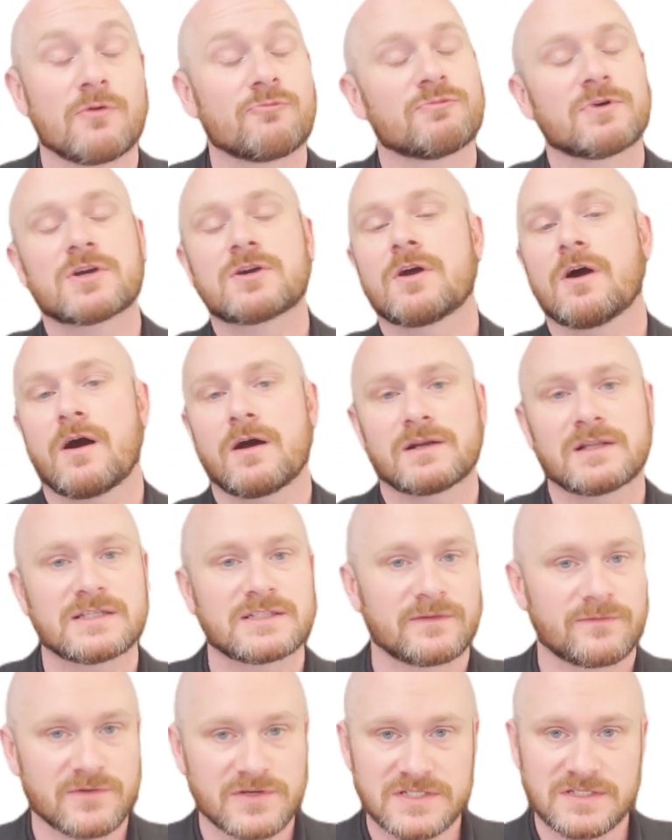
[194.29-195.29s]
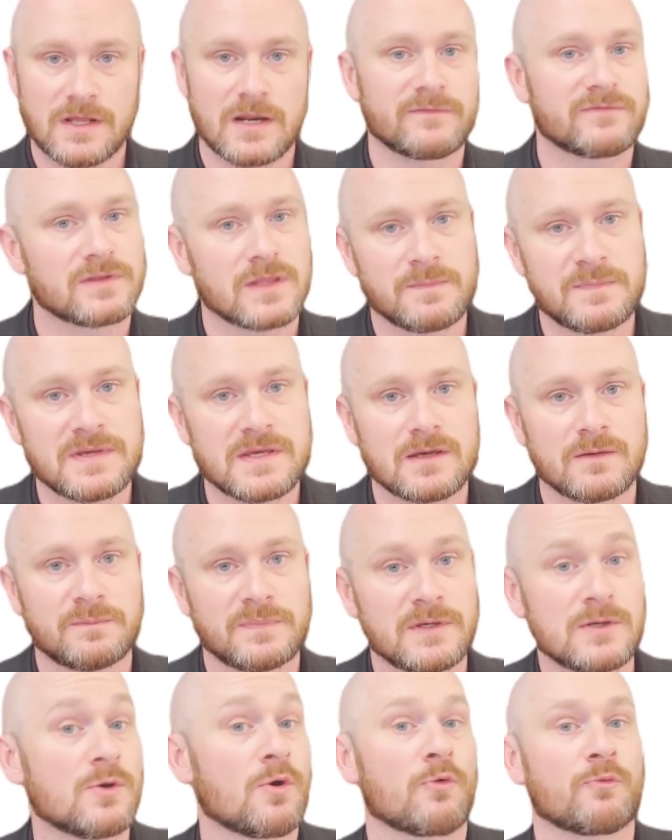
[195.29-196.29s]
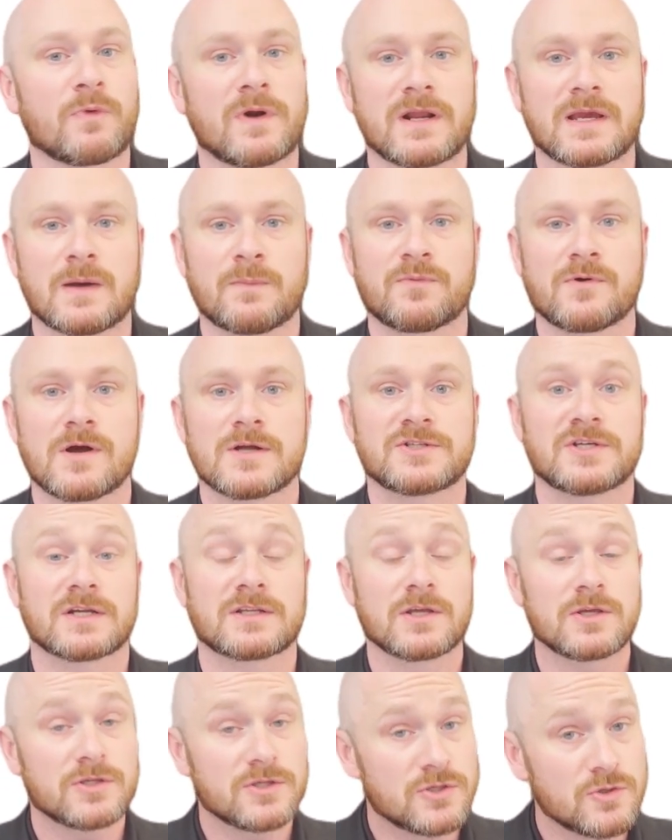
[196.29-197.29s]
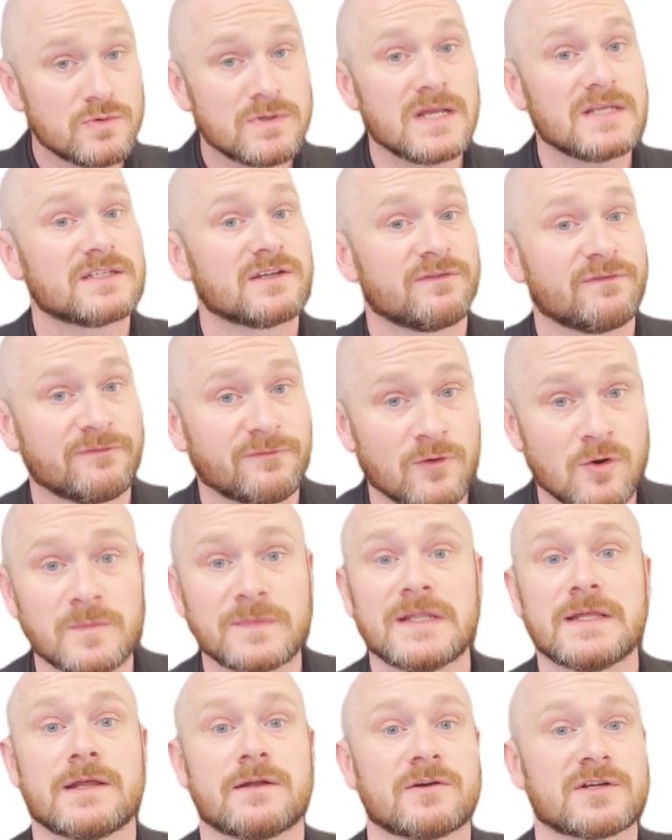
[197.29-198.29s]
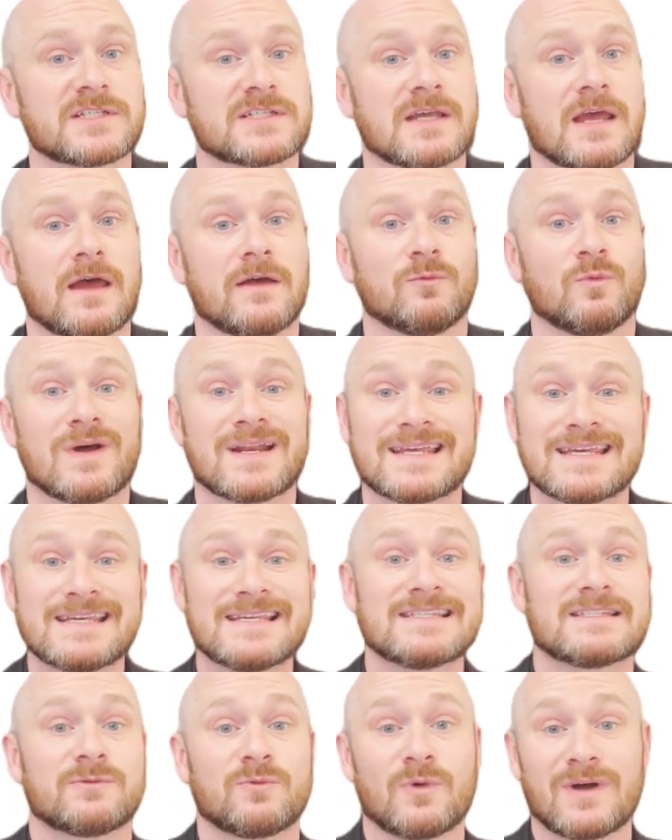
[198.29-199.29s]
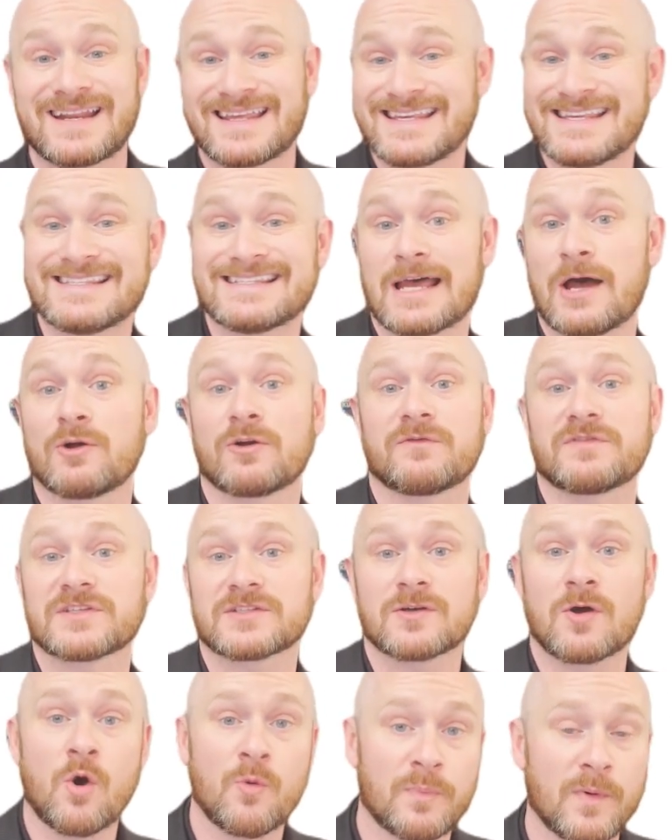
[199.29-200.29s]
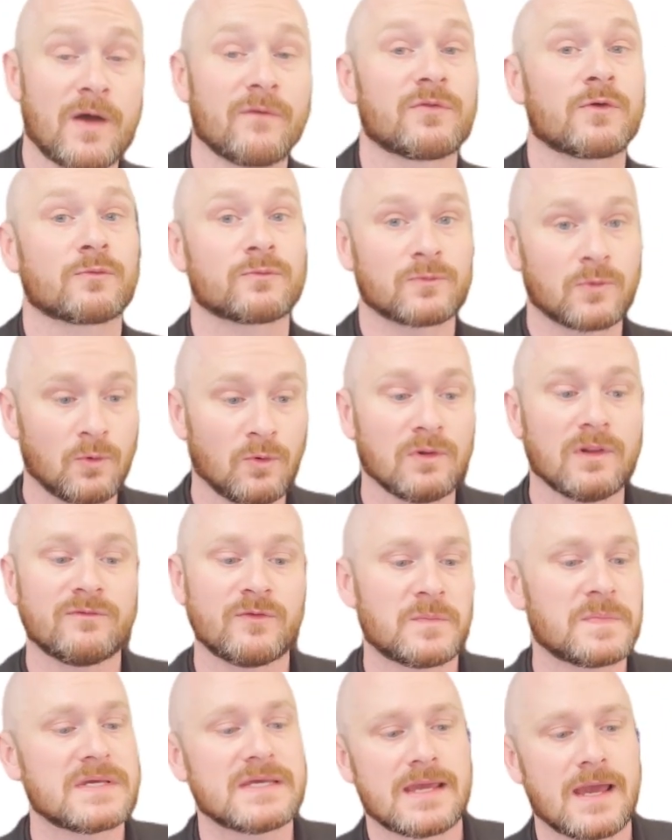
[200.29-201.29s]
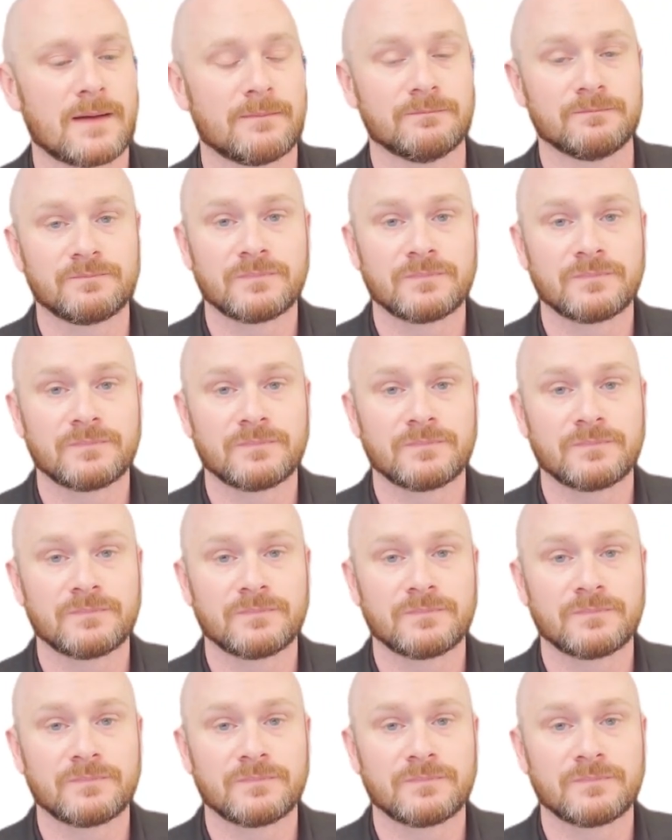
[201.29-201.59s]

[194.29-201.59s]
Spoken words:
Regardless if you're studying for the PMP or running a project, you need to firmly understand what is and what is out of scope of the role of a PM.